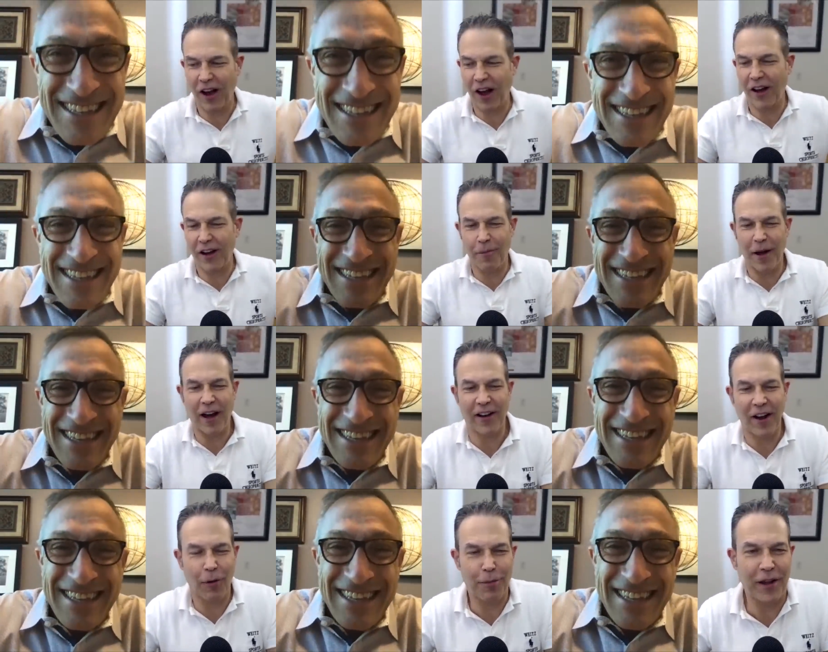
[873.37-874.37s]
Speaker 1: Kahn
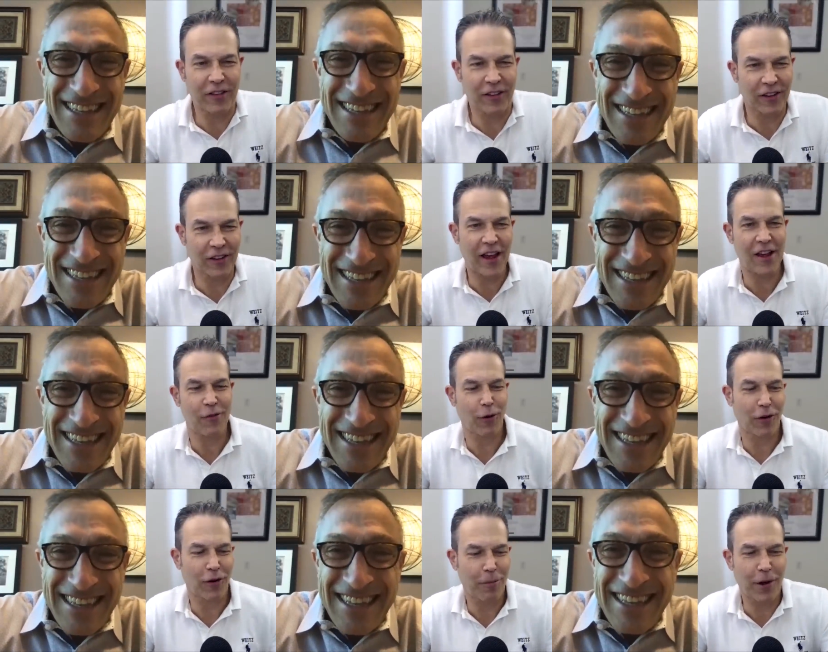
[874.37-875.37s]
about LP Little A. He
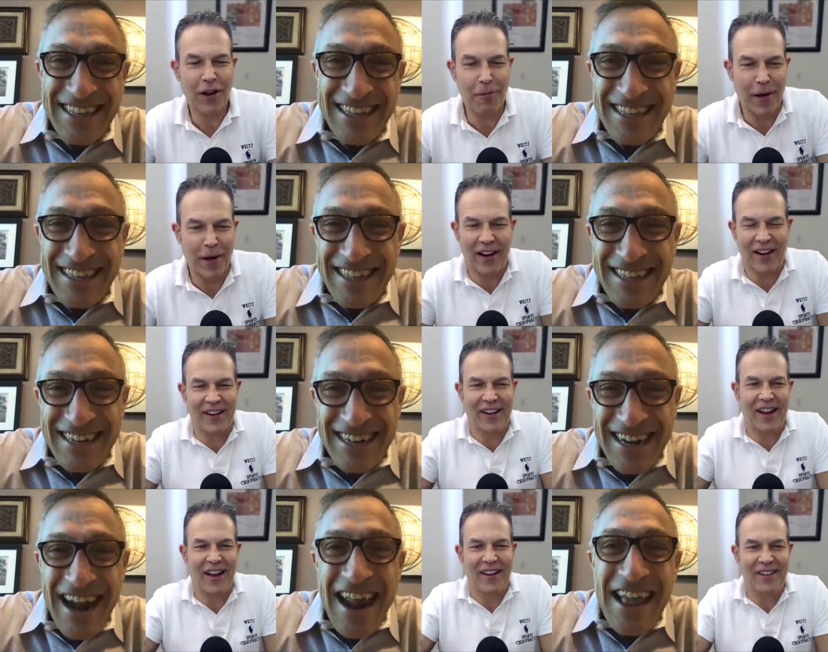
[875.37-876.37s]
wrote a book about
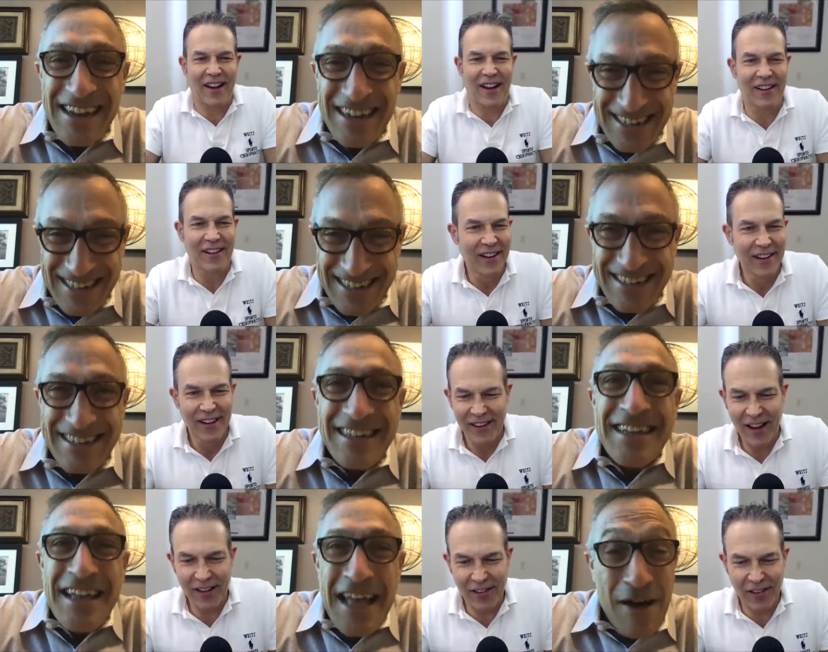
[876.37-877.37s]
it, and uh,
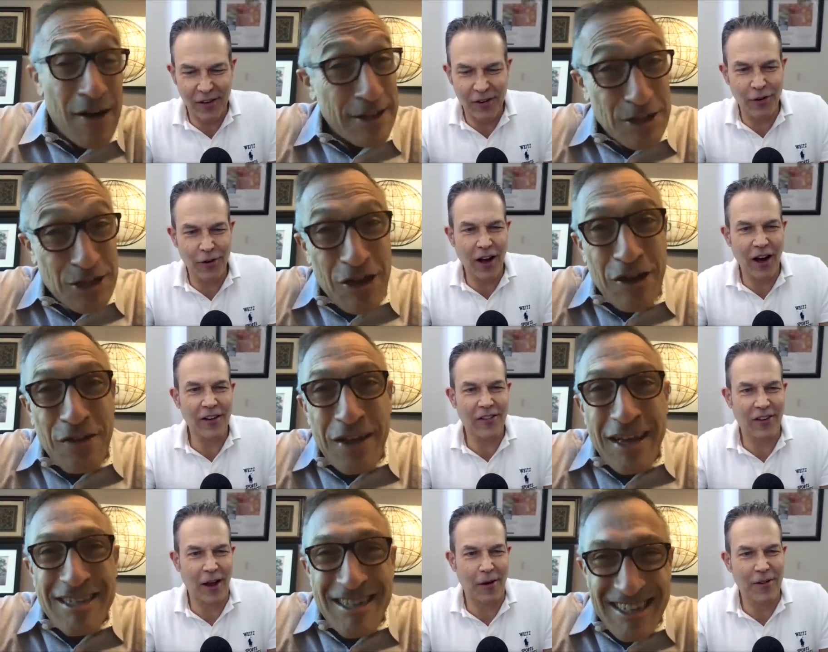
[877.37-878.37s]
that's I'll have
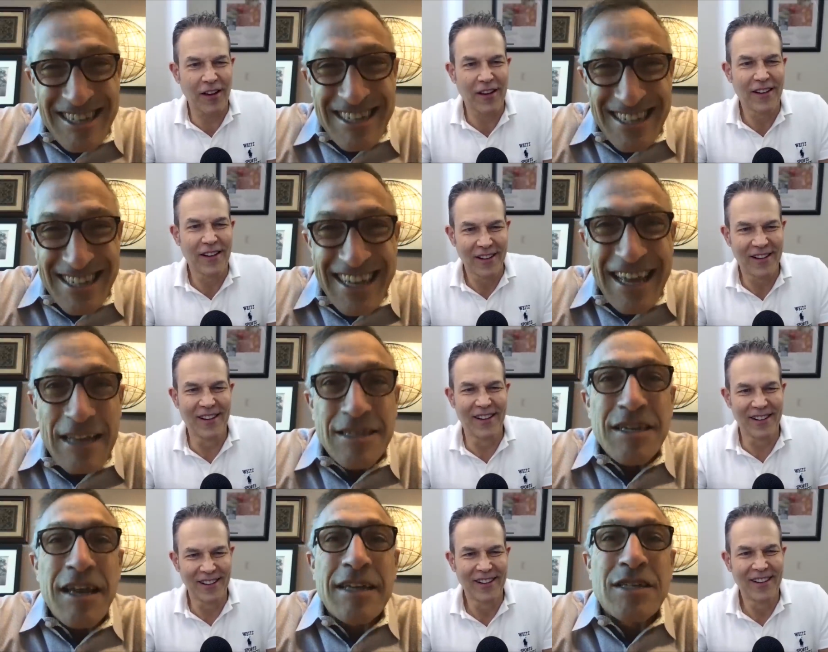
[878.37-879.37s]

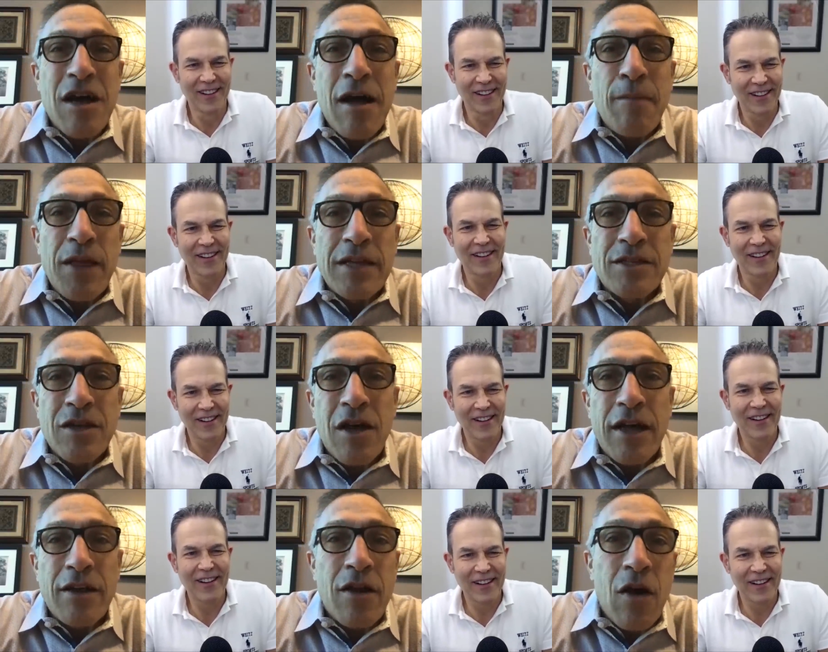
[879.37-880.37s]
It's
Speaker 2: it's on it's
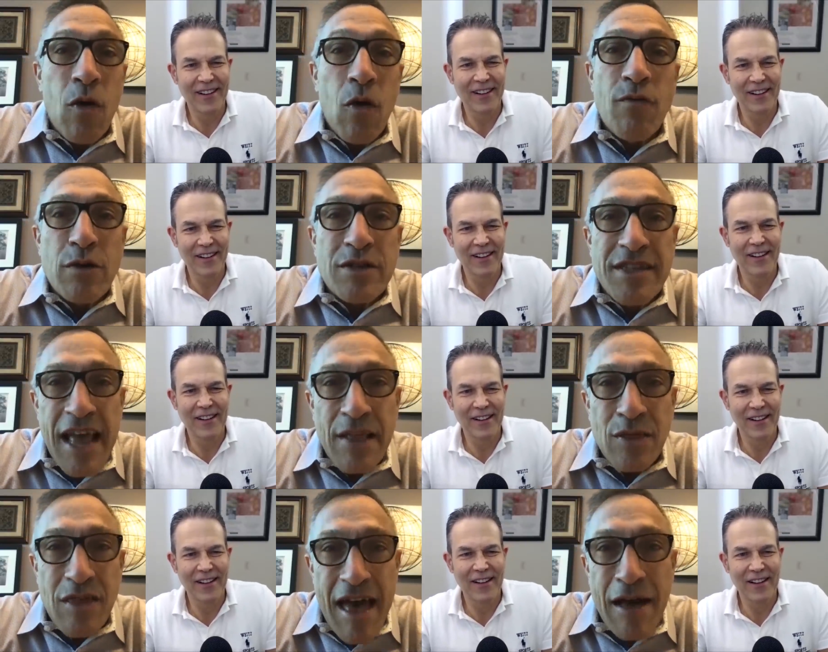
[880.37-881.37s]
on over
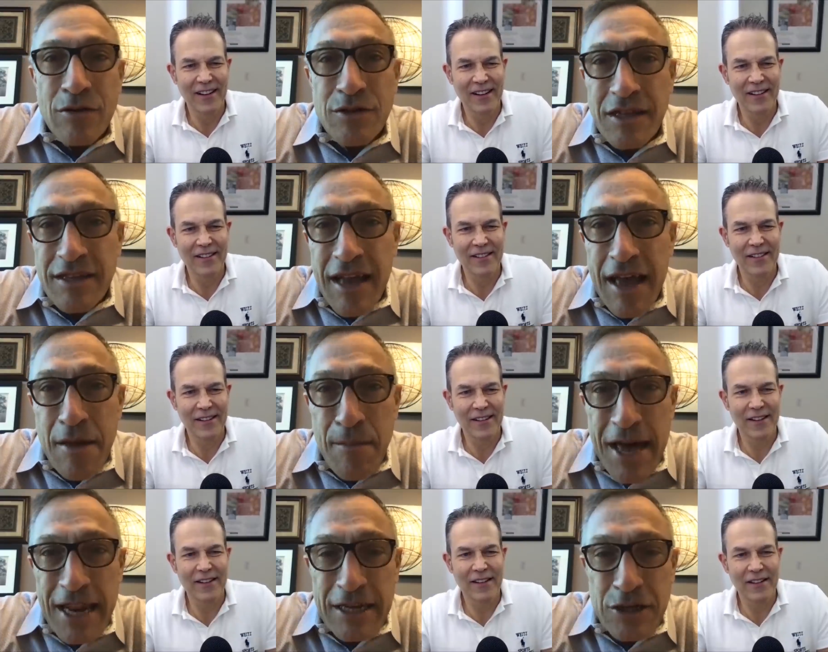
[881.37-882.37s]
ten thousand
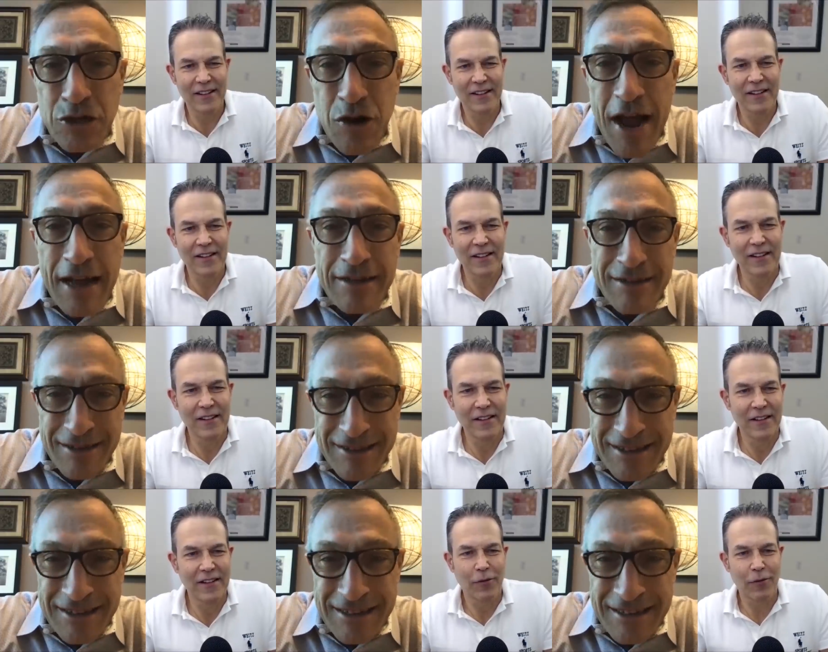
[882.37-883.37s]
diabetics tracked.
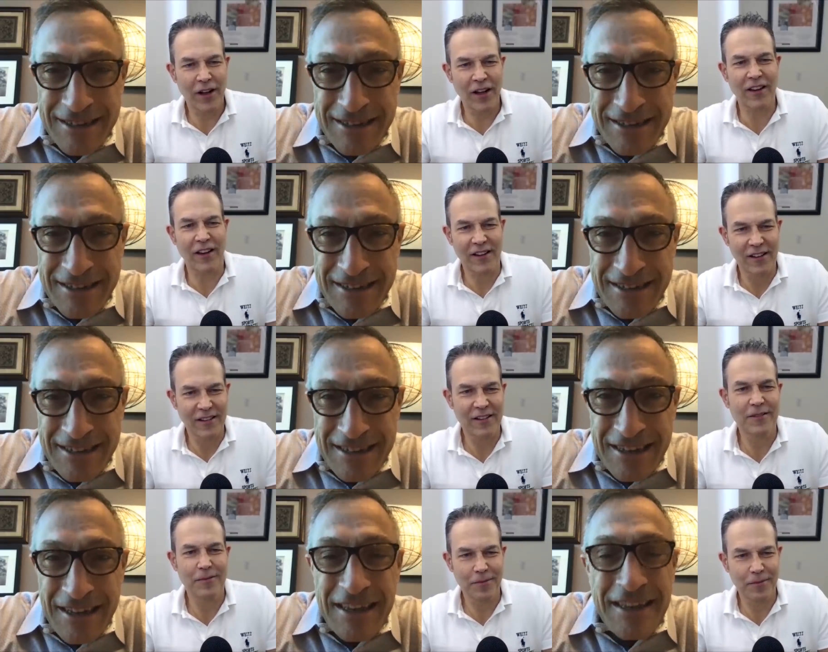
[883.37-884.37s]
Really?
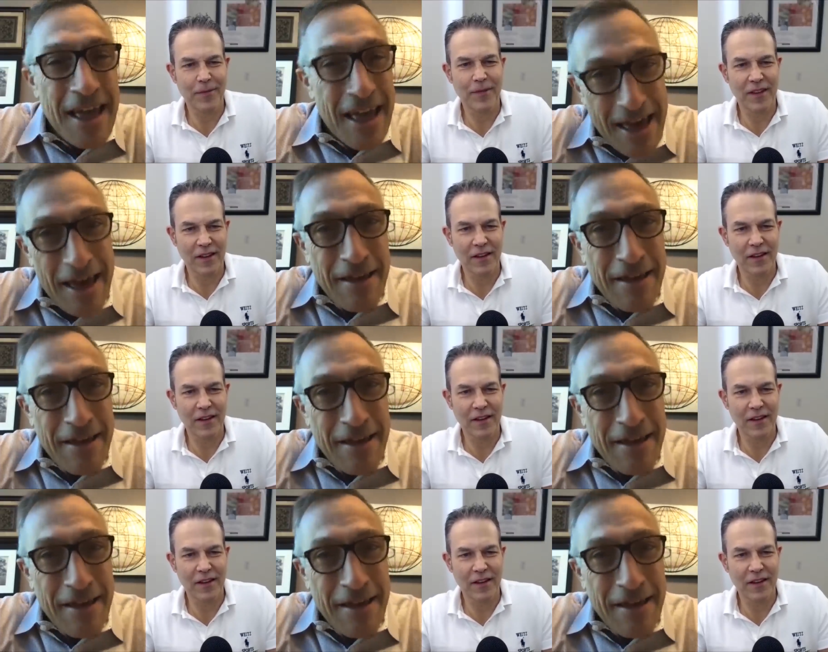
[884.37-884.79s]
Yeah,